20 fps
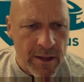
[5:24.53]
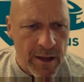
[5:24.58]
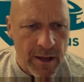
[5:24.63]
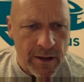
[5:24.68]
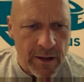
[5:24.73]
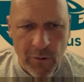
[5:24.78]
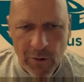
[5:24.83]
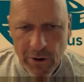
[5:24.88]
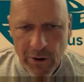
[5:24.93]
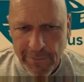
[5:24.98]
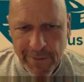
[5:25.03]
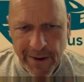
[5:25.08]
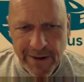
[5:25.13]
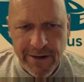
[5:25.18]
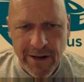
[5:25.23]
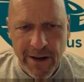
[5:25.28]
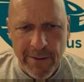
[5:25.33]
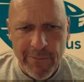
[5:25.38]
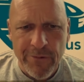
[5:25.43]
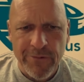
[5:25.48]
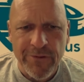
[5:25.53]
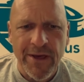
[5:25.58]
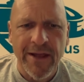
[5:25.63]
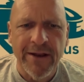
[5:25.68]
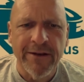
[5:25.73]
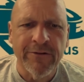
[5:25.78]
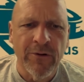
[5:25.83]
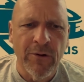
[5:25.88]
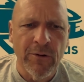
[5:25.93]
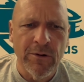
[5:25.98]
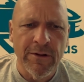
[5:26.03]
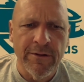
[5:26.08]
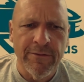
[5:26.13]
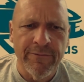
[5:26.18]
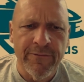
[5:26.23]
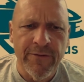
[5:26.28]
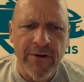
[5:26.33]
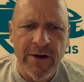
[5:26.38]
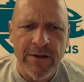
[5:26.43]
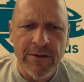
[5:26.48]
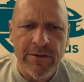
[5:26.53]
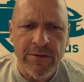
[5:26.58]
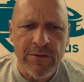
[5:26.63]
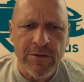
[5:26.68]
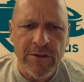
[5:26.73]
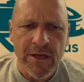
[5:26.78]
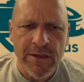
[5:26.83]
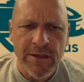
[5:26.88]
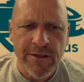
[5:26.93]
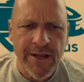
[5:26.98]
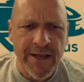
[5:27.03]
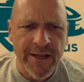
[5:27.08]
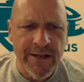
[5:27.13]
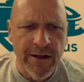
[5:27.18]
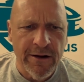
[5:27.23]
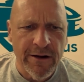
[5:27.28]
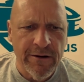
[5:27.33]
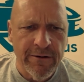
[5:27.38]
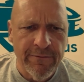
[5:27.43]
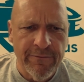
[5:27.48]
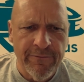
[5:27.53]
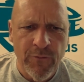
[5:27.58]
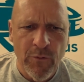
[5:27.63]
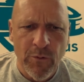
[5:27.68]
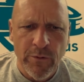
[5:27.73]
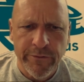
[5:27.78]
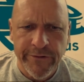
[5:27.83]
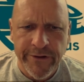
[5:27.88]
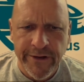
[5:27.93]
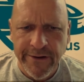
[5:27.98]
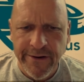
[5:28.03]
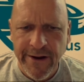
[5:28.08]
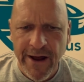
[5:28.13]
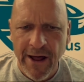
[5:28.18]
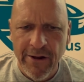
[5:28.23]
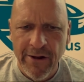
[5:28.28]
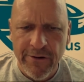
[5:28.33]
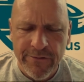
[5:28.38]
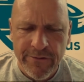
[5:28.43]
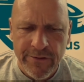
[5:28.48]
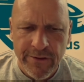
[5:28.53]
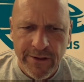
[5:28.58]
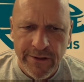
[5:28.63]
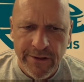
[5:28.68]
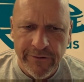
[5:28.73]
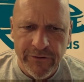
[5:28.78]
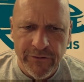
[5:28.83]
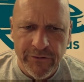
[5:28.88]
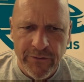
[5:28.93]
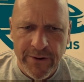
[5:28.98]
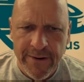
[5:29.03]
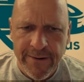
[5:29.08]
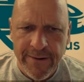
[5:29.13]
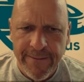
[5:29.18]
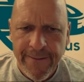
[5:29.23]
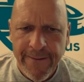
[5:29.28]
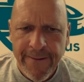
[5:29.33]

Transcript: according to my numbers, I had a total of $1,614 into it.